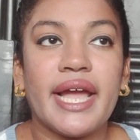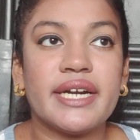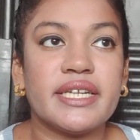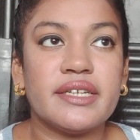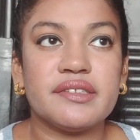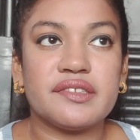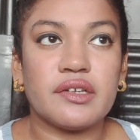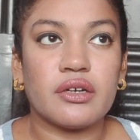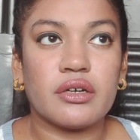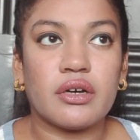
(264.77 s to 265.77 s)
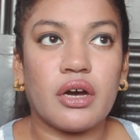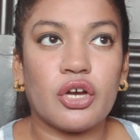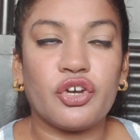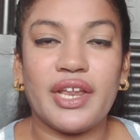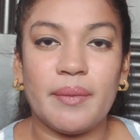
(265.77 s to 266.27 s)
it is a
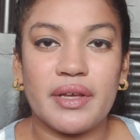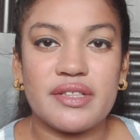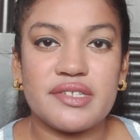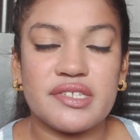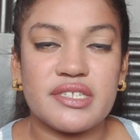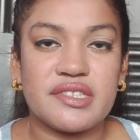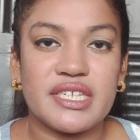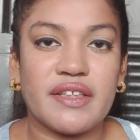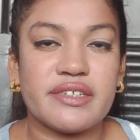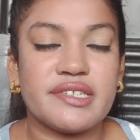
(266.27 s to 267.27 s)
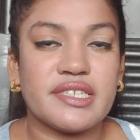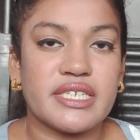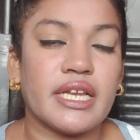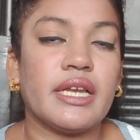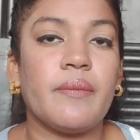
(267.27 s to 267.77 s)
cream consistency that is
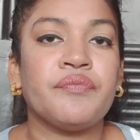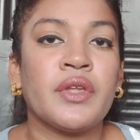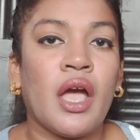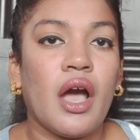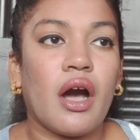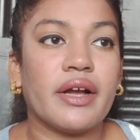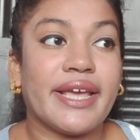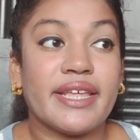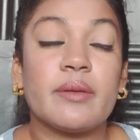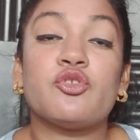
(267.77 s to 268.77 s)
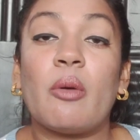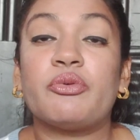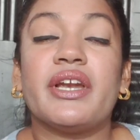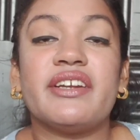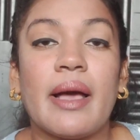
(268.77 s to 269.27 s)
still uh, getting absorbed
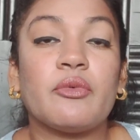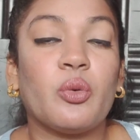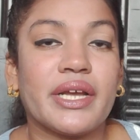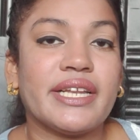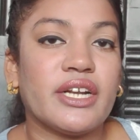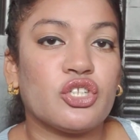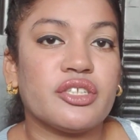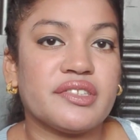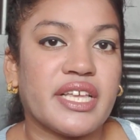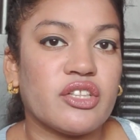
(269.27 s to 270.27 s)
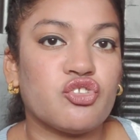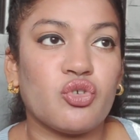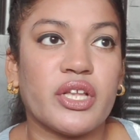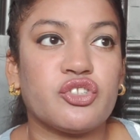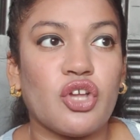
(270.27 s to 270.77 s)
pretty damn quickly into the skin
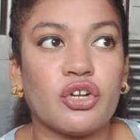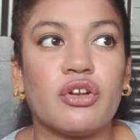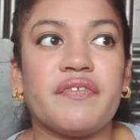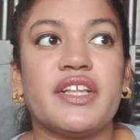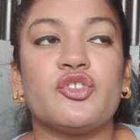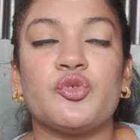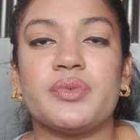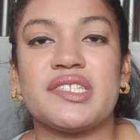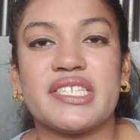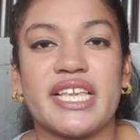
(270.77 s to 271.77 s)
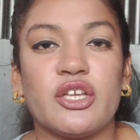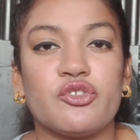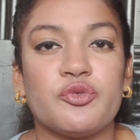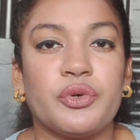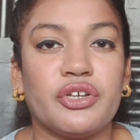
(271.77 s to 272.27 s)
so it's not gonna feel super sticky or
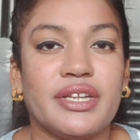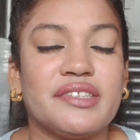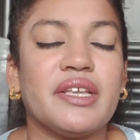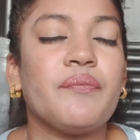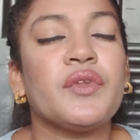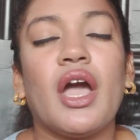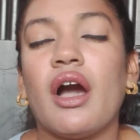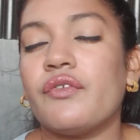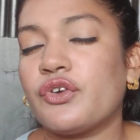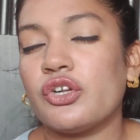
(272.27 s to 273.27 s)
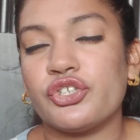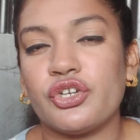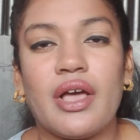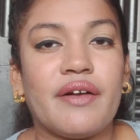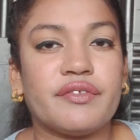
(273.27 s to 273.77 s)
super greasy of course you're
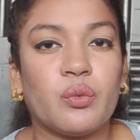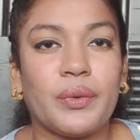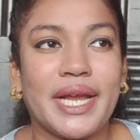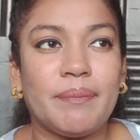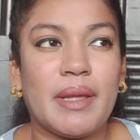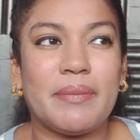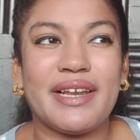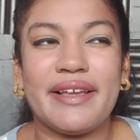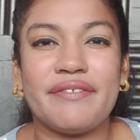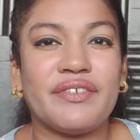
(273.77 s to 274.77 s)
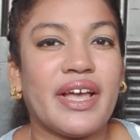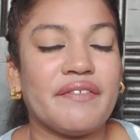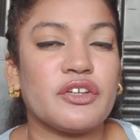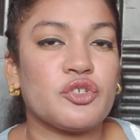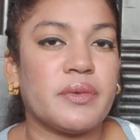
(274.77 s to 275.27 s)
gonna have to wait maybe like
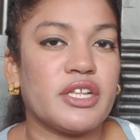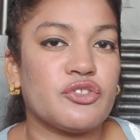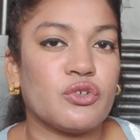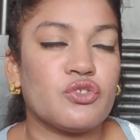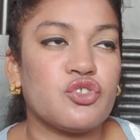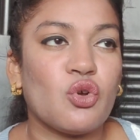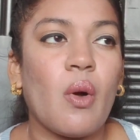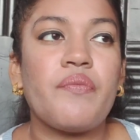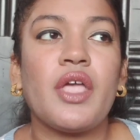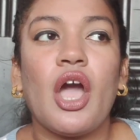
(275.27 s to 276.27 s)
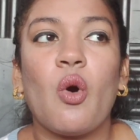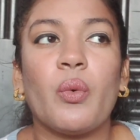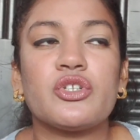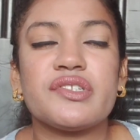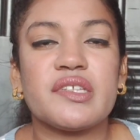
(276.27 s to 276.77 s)
five-ish minutes or so
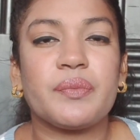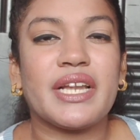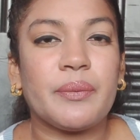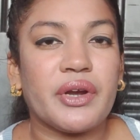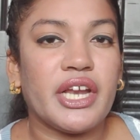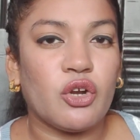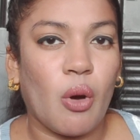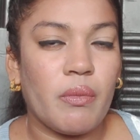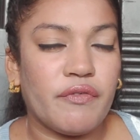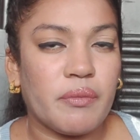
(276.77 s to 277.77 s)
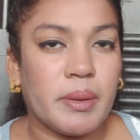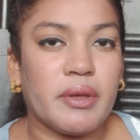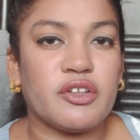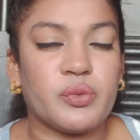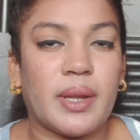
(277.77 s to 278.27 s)
which is typically pretty normal for me
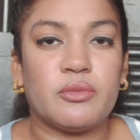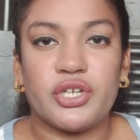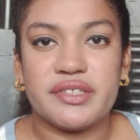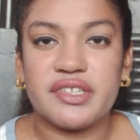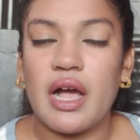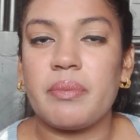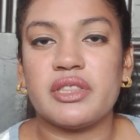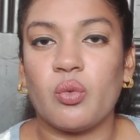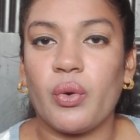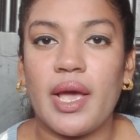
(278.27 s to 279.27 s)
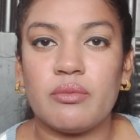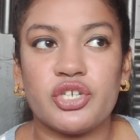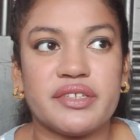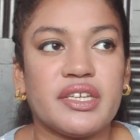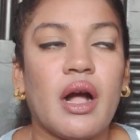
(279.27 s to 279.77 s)
because when I'm dressing up and the way I'm
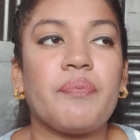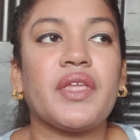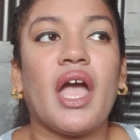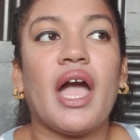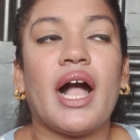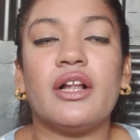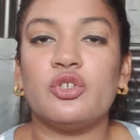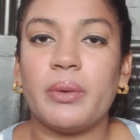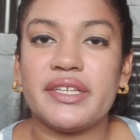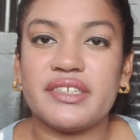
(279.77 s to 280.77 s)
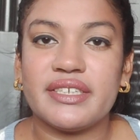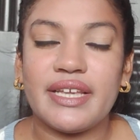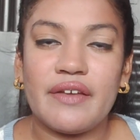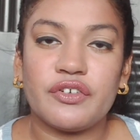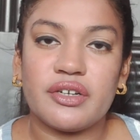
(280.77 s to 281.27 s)
dressing up I'll do my
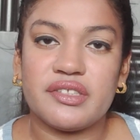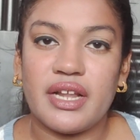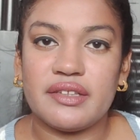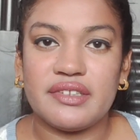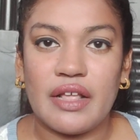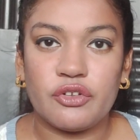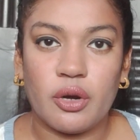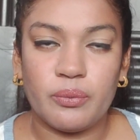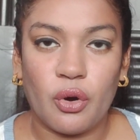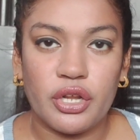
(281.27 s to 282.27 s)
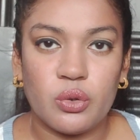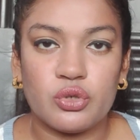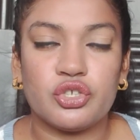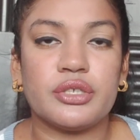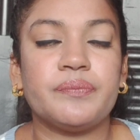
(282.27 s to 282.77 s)
skincare first then I'll slather on body
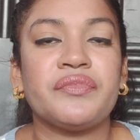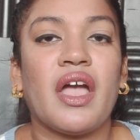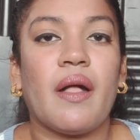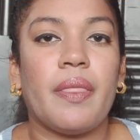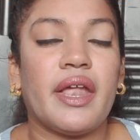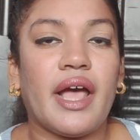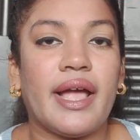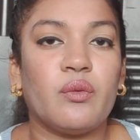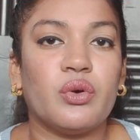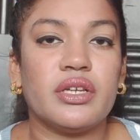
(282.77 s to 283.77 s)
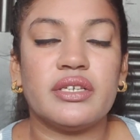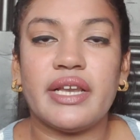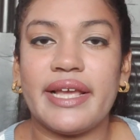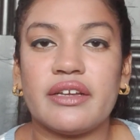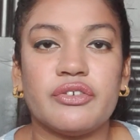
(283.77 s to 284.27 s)
lotion then I will
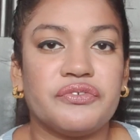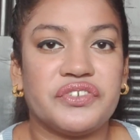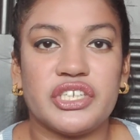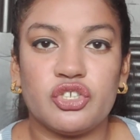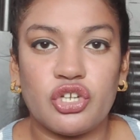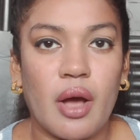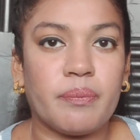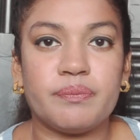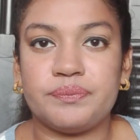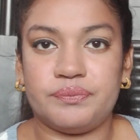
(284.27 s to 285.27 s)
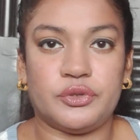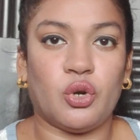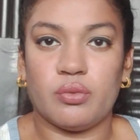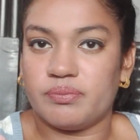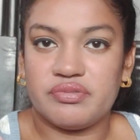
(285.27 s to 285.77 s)
like finish up you
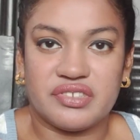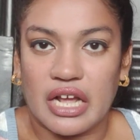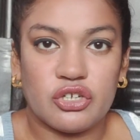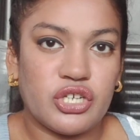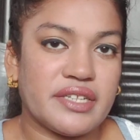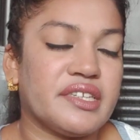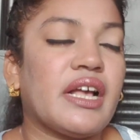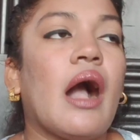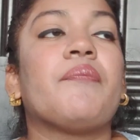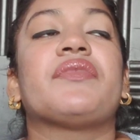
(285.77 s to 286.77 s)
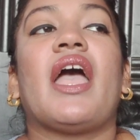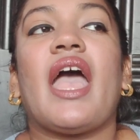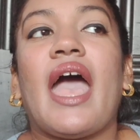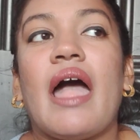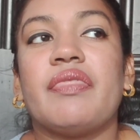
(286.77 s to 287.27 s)
know start dressing up
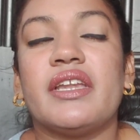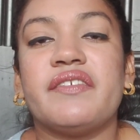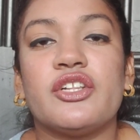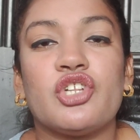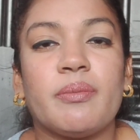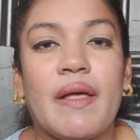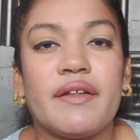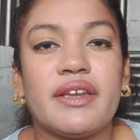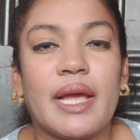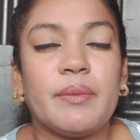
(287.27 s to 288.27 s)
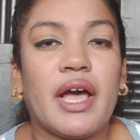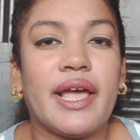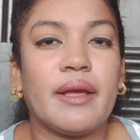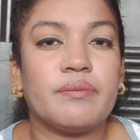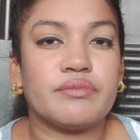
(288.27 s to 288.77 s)
and then eventually by the time
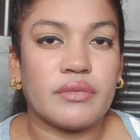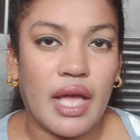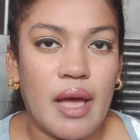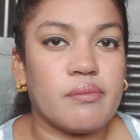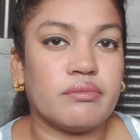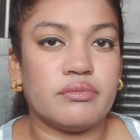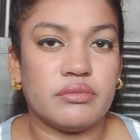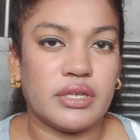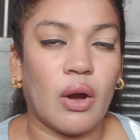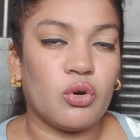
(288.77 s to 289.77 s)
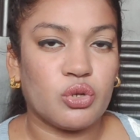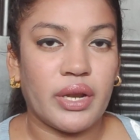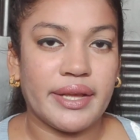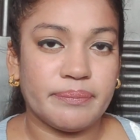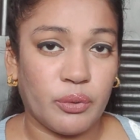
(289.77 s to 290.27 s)
I am down to
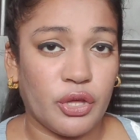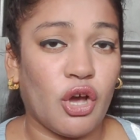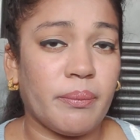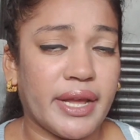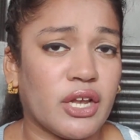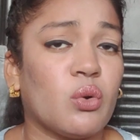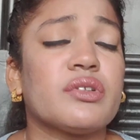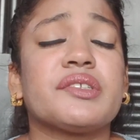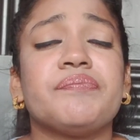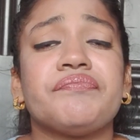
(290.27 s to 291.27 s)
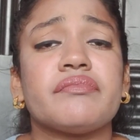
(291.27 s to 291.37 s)
like putting on my clothes